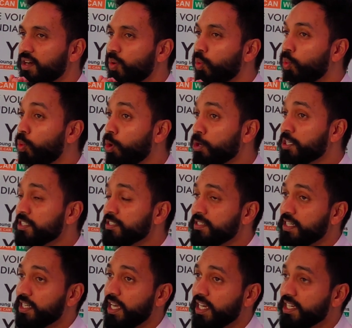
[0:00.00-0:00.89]
what is
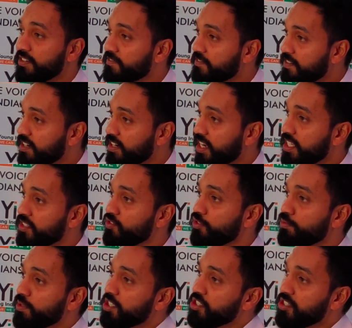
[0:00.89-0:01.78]
the kind of
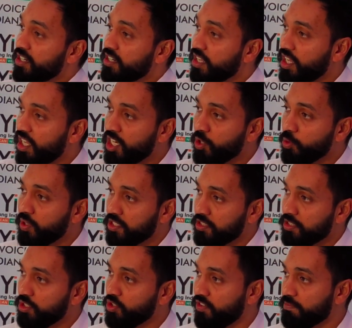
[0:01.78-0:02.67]
transformation and
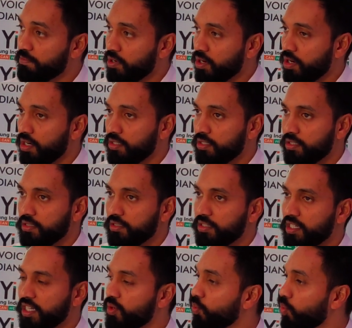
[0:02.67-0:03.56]
innovation you have brought
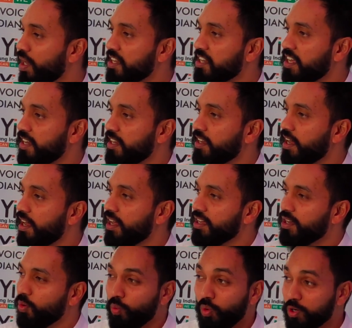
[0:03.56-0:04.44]
in one area,
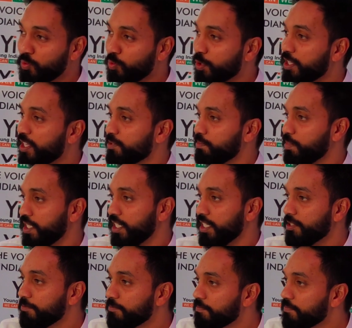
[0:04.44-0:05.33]
what would that be?